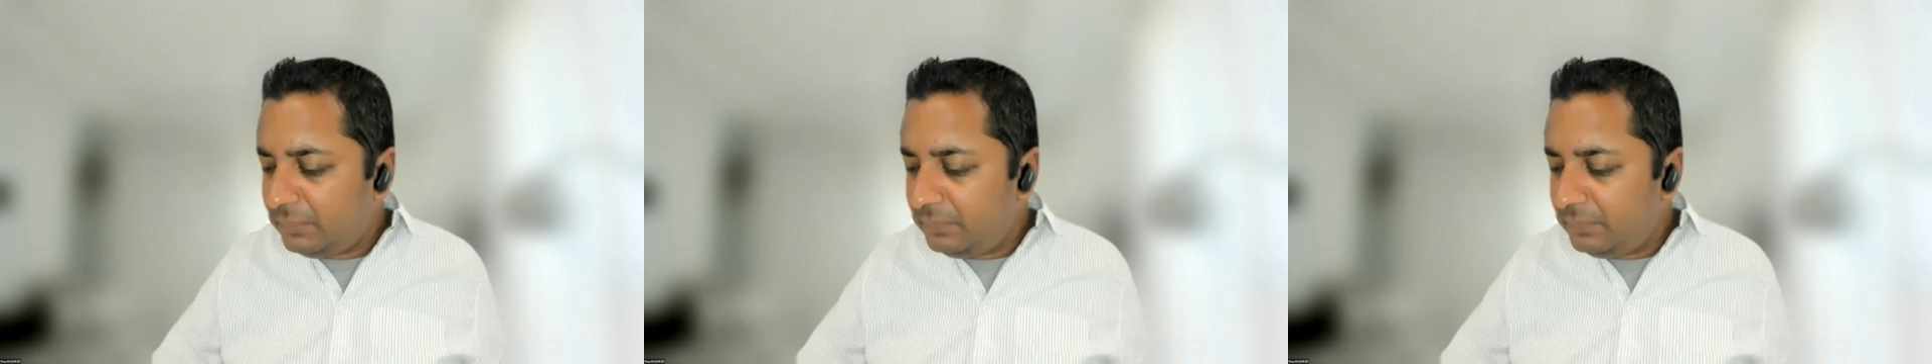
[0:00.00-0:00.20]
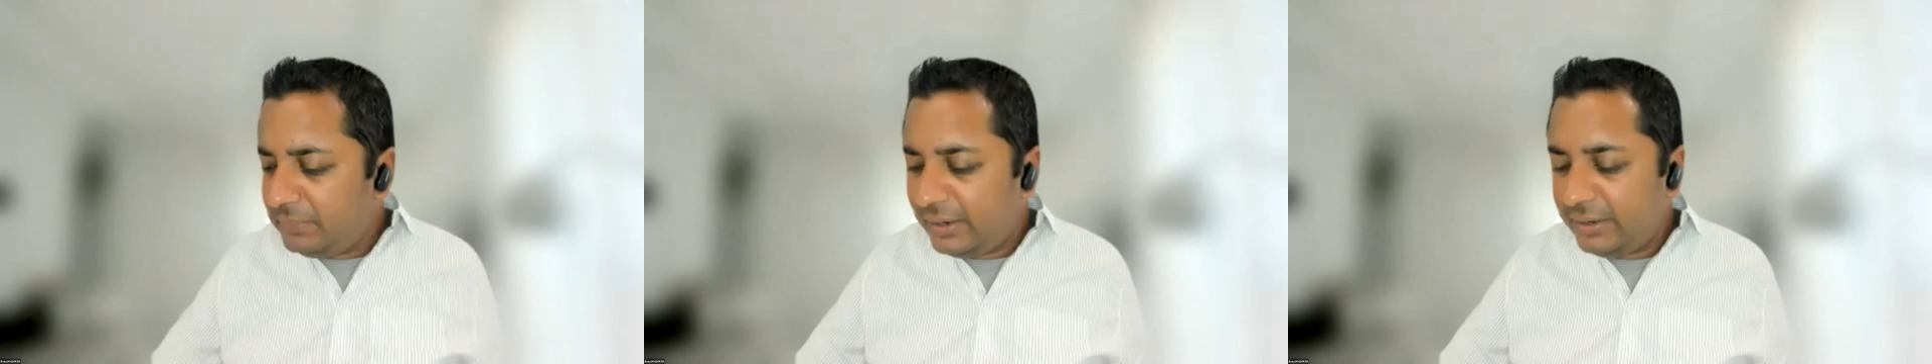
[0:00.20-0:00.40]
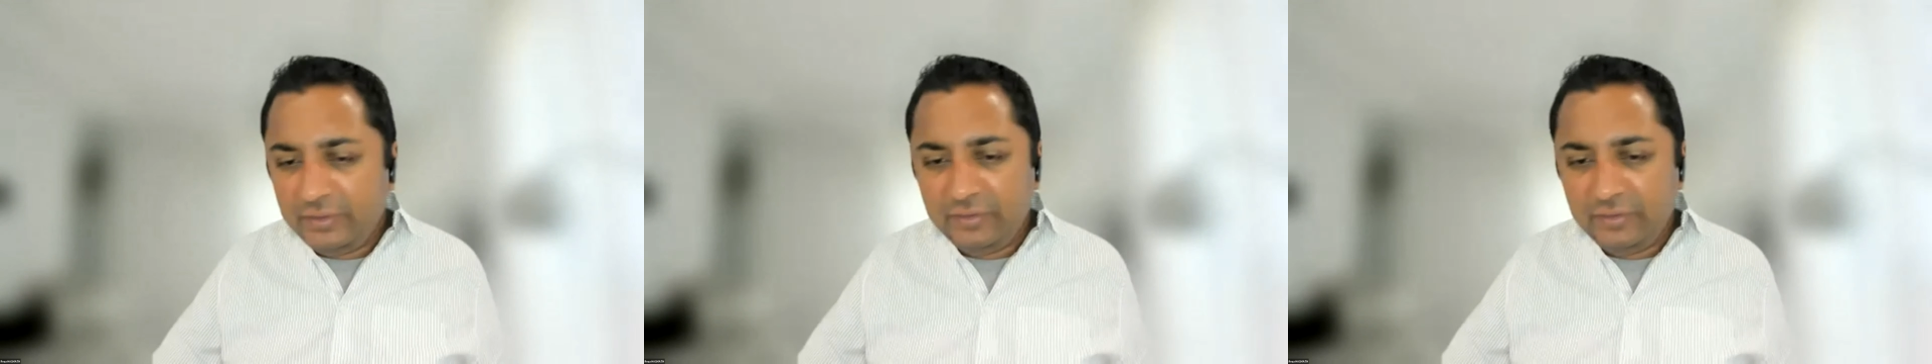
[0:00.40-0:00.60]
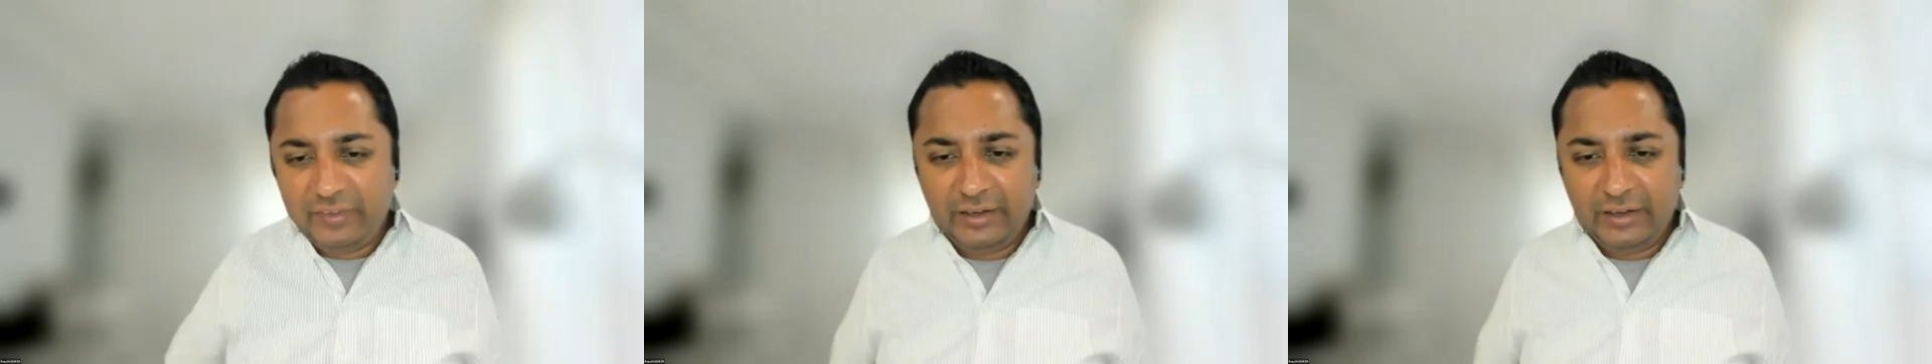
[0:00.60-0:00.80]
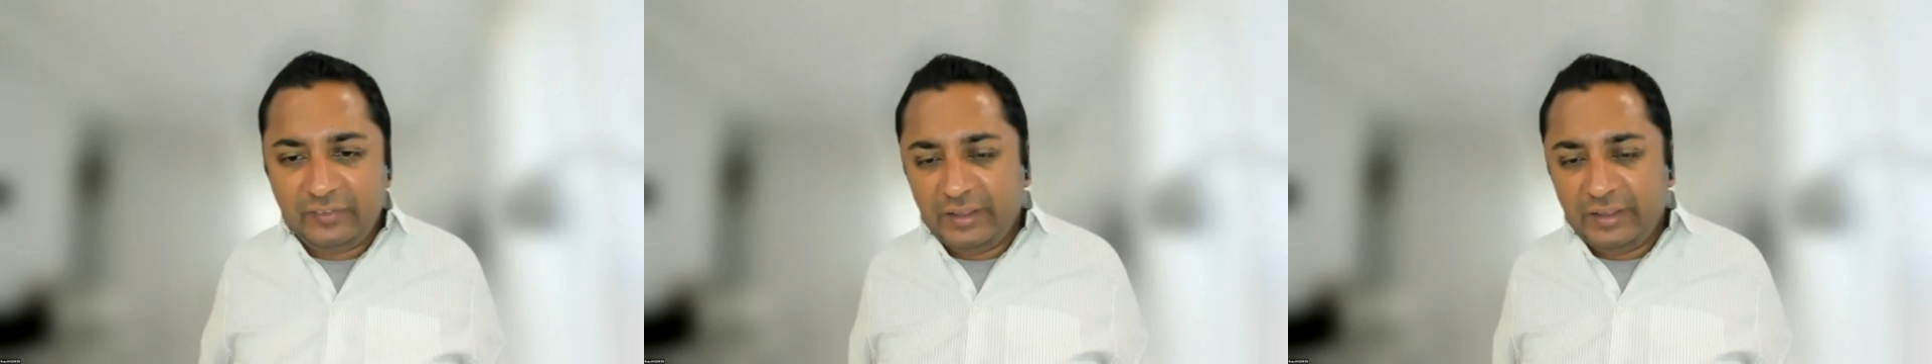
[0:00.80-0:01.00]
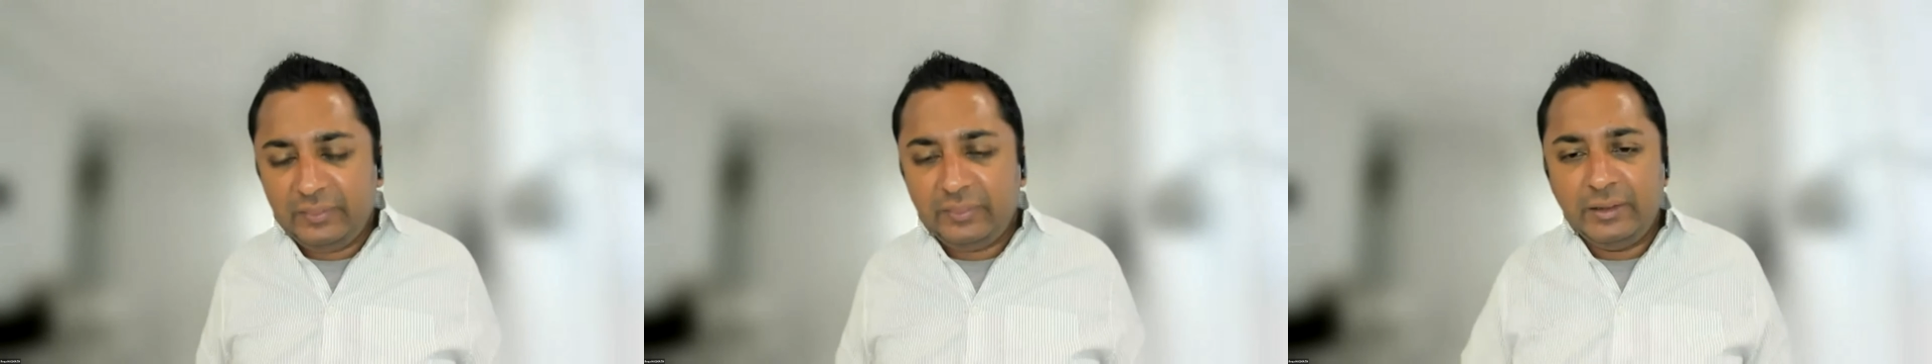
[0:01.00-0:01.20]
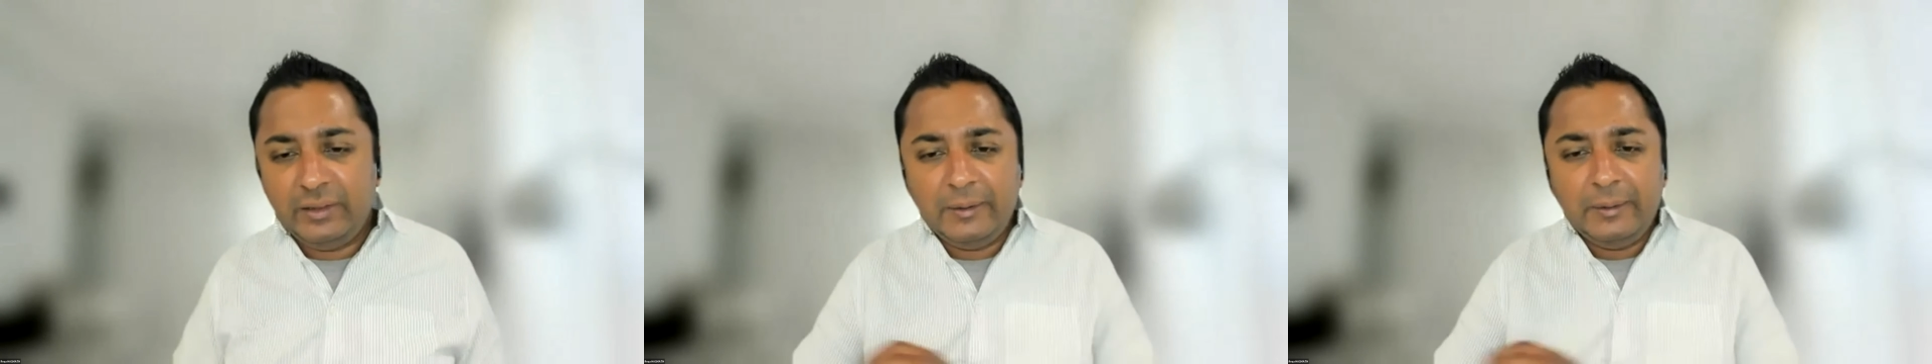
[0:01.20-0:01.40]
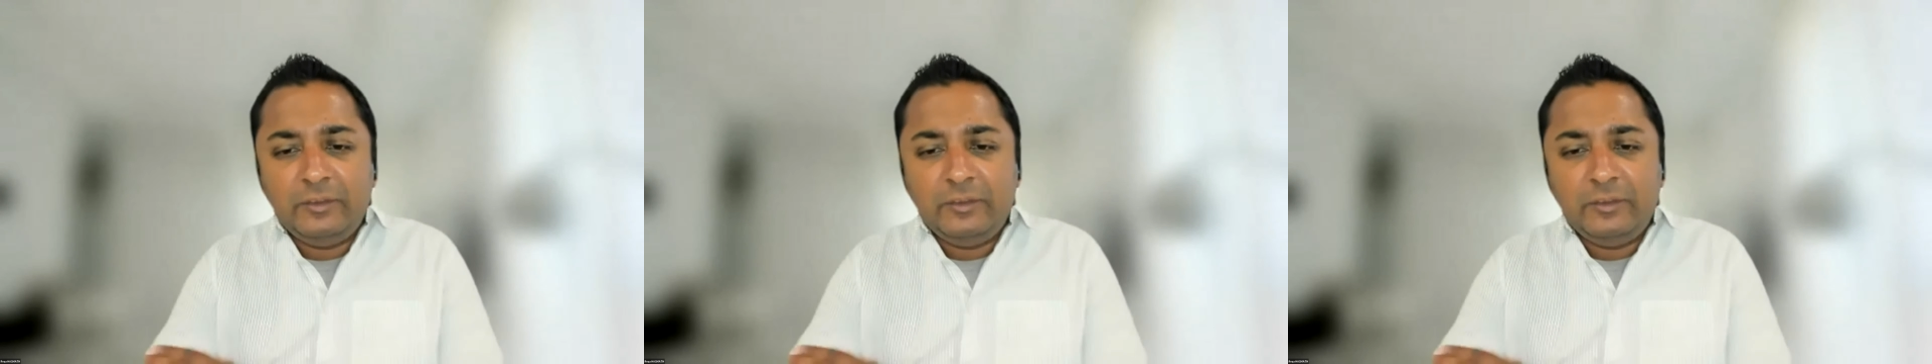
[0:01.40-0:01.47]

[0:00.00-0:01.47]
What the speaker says: by this data set there.